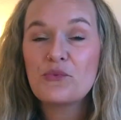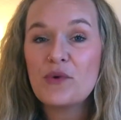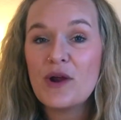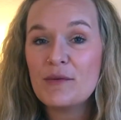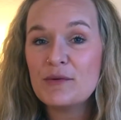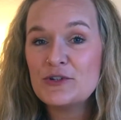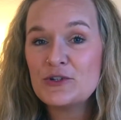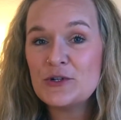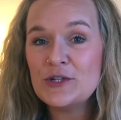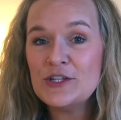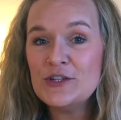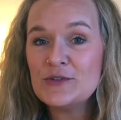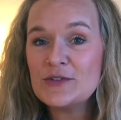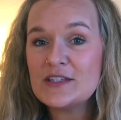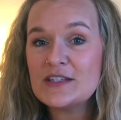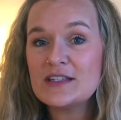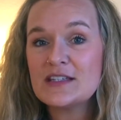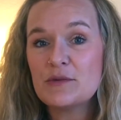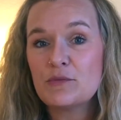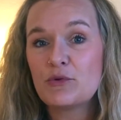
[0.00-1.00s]
Robert Jordan
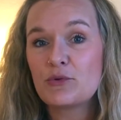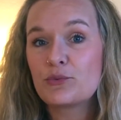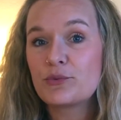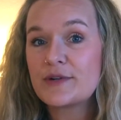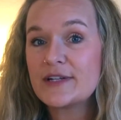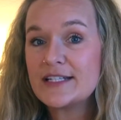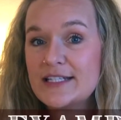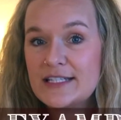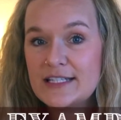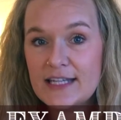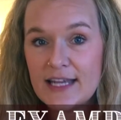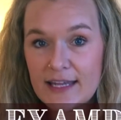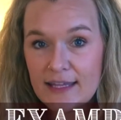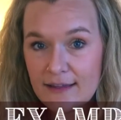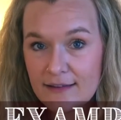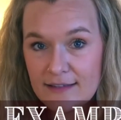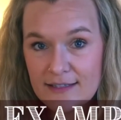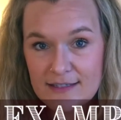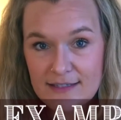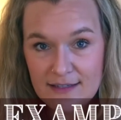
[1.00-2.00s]
uses some
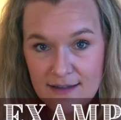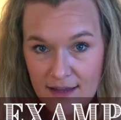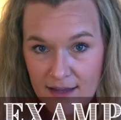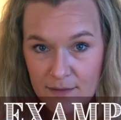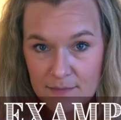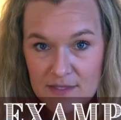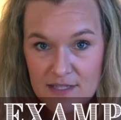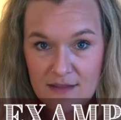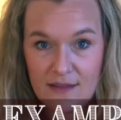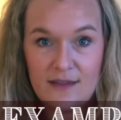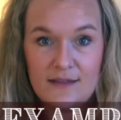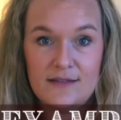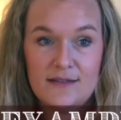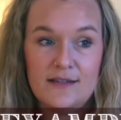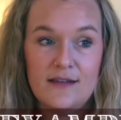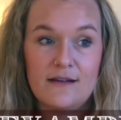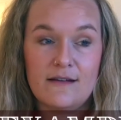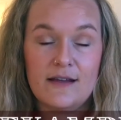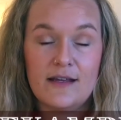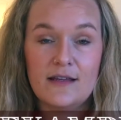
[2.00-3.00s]
ridiculous names in this
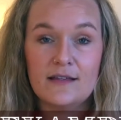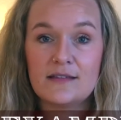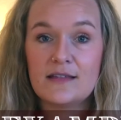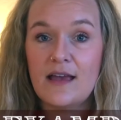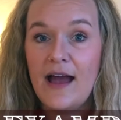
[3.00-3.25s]
series.